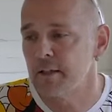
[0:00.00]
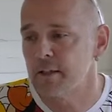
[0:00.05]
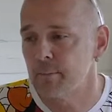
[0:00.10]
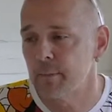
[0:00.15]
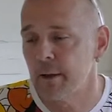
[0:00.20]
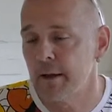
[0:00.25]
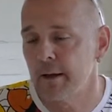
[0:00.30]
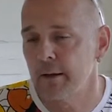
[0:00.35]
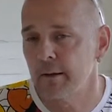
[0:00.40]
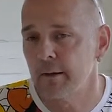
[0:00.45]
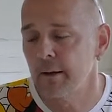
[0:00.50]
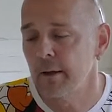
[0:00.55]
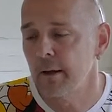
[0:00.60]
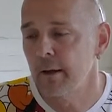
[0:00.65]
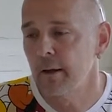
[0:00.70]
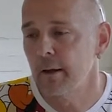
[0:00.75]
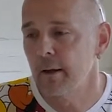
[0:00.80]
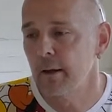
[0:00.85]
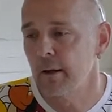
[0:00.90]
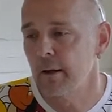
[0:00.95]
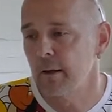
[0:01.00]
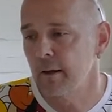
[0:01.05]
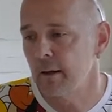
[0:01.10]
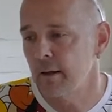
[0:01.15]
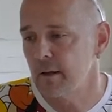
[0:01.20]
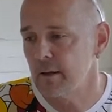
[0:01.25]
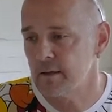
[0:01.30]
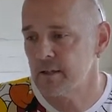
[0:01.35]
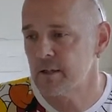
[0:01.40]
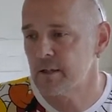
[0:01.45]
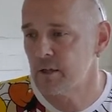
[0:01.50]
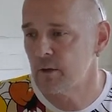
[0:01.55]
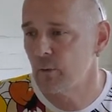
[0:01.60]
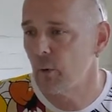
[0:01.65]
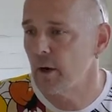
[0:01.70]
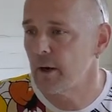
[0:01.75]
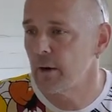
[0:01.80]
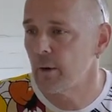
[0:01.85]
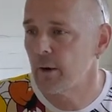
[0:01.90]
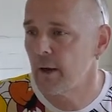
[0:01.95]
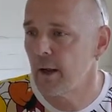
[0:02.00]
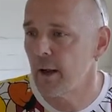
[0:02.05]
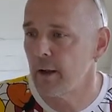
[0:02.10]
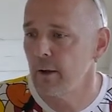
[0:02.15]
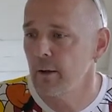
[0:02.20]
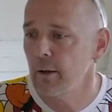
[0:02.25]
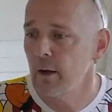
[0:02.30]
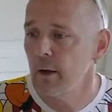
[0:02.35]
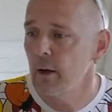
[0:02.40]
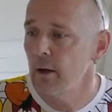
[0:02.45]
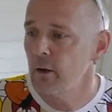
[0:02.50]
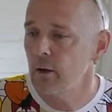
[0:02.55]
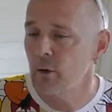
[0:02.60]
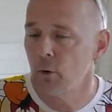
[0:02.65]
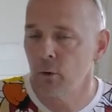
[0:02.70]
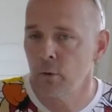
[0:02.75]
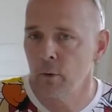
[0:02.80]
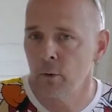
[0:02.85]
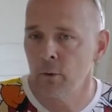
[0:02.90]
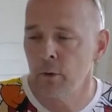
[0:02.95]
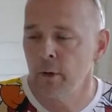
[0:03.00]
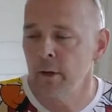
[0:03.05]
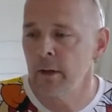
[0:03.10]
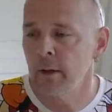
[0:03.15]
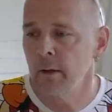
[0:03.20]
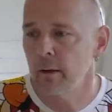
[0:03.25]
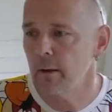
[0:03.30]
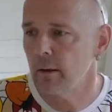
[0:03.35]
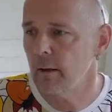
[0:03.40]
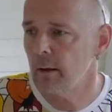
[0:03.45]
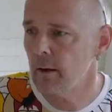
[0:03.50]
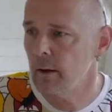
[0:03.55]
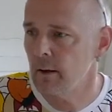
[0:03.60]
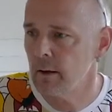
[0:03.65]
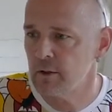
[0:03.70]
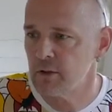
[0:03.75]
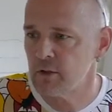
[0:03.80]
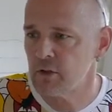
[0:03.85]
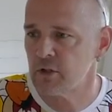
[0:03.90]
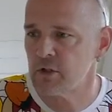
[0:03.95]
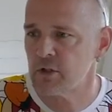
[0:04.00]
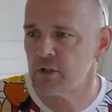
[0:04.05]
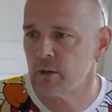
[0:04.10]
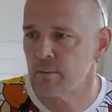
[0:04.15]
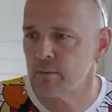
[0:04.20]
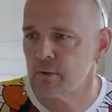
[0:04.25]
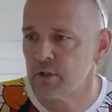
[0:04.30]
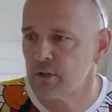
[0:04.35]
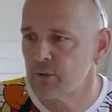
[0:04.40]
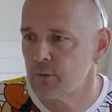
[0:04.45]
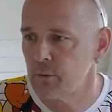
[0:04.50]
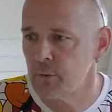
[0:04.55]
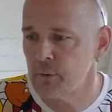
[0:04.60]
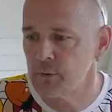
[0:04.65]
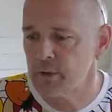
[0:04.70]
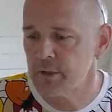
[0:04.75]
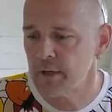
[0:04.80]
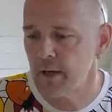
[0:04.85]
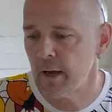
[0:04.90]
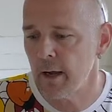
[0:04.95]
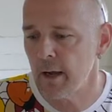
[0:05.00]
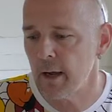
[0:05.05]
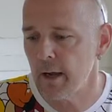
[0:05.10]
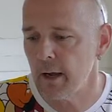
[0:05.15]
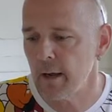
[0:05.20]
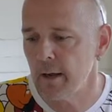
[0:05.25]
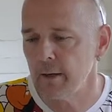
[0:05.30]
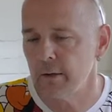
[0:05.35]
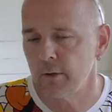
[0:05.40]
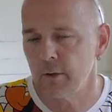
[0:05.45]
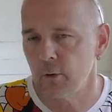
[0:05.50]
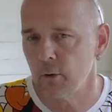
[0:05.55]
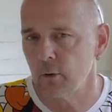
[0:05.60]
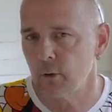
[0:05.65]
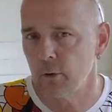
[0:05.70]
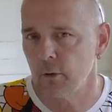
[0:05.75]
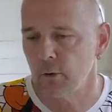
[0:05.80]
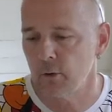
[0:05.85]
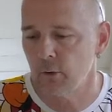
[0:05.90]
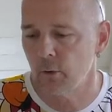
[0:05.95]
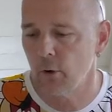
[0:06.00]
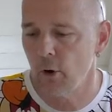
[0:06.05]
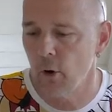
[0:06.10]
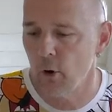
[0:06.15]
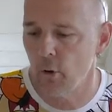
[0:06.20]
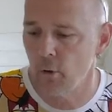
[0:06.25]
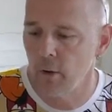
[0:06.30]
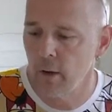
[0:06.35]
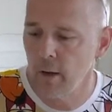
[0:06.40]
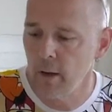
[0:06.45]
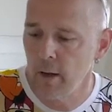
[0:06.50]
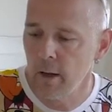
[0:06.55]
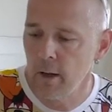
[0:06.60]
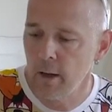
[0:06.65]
this plane. It's quite okay. No gluing, just some screws and you're good to go.